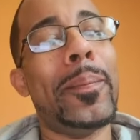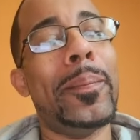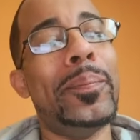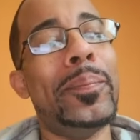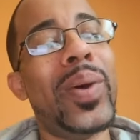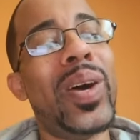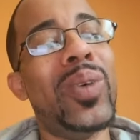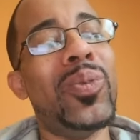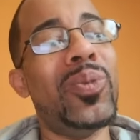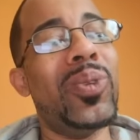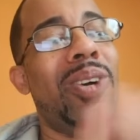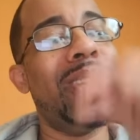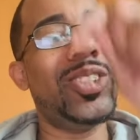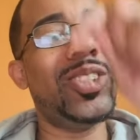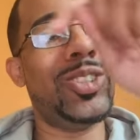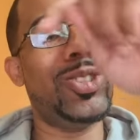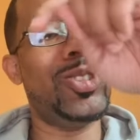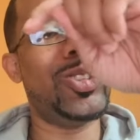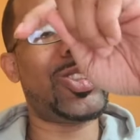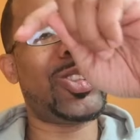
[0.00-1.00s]
but
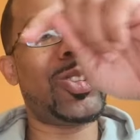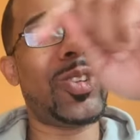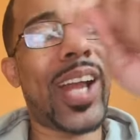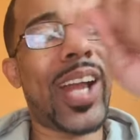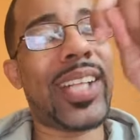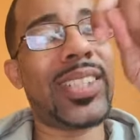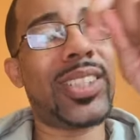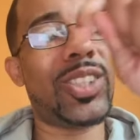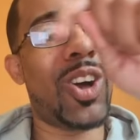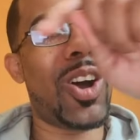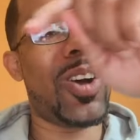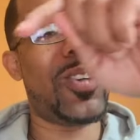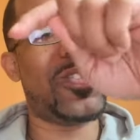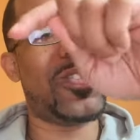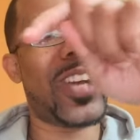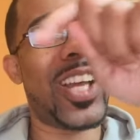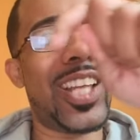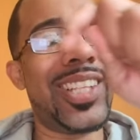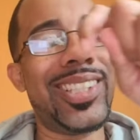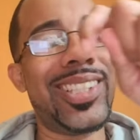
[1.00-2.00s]
once you scratch
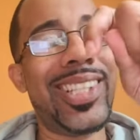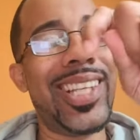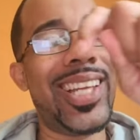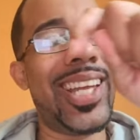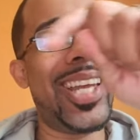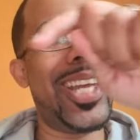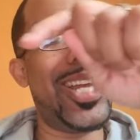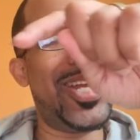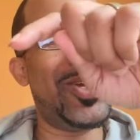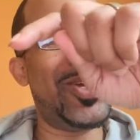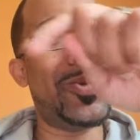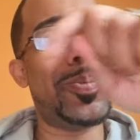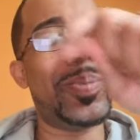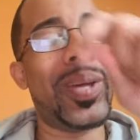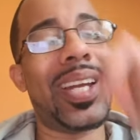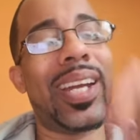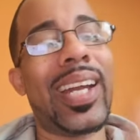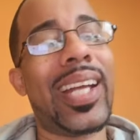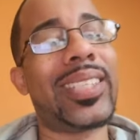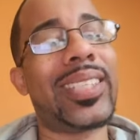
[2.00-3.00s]
off a little
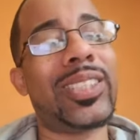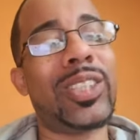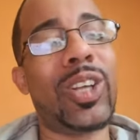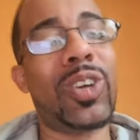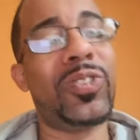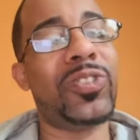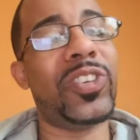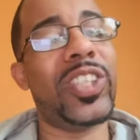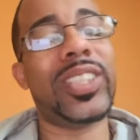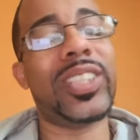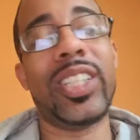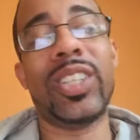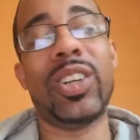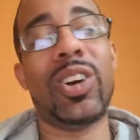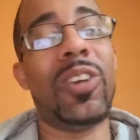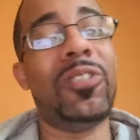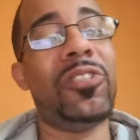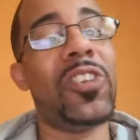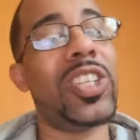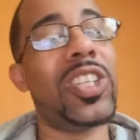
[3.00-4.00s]
bit of that surface, it
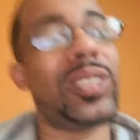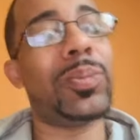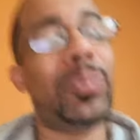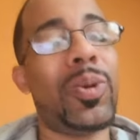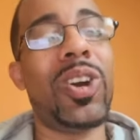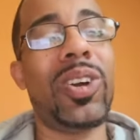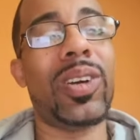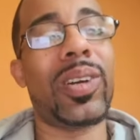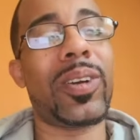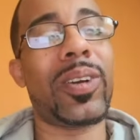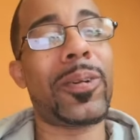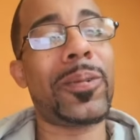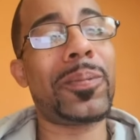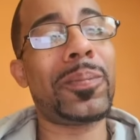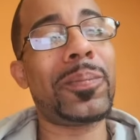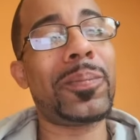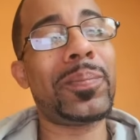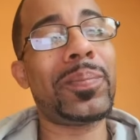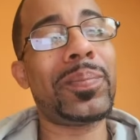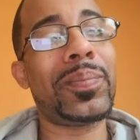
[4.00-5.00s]
all falls apart.
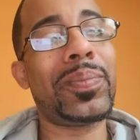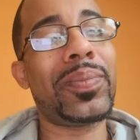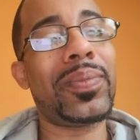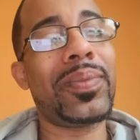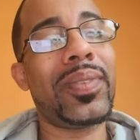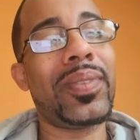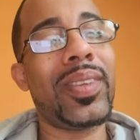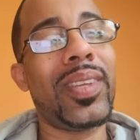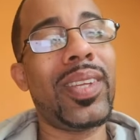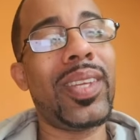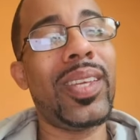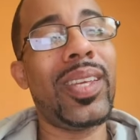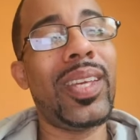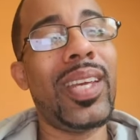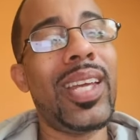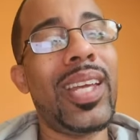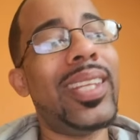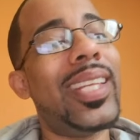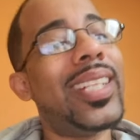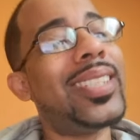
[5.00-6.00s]

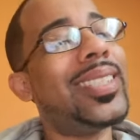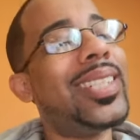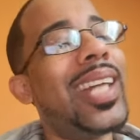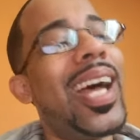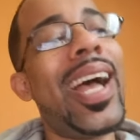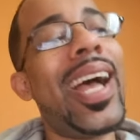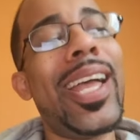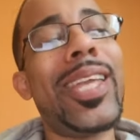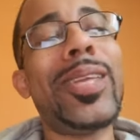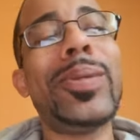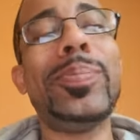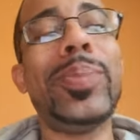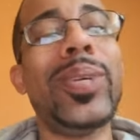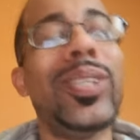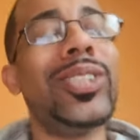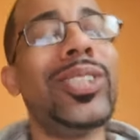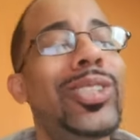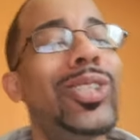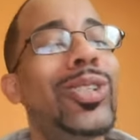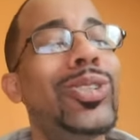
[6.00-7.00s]
That's not how you
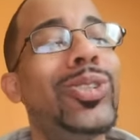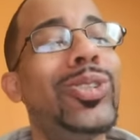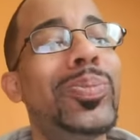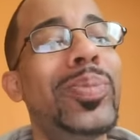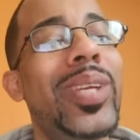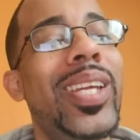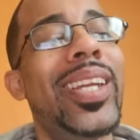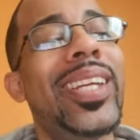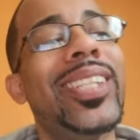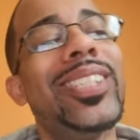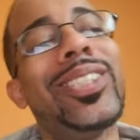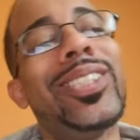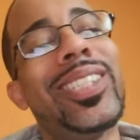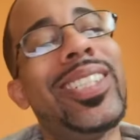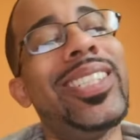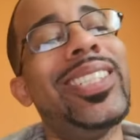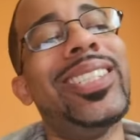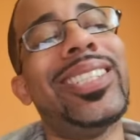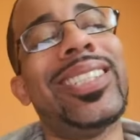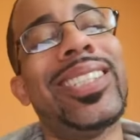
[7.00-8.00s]
build social media. So
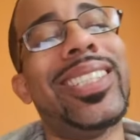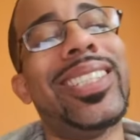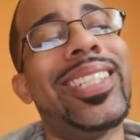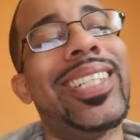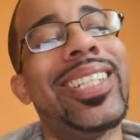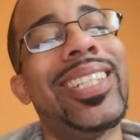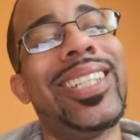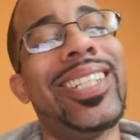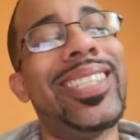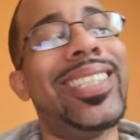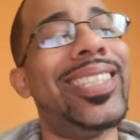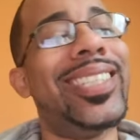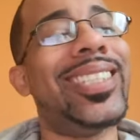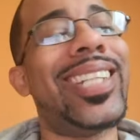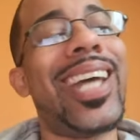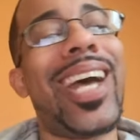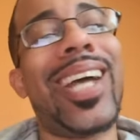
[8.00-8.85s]
this is a this is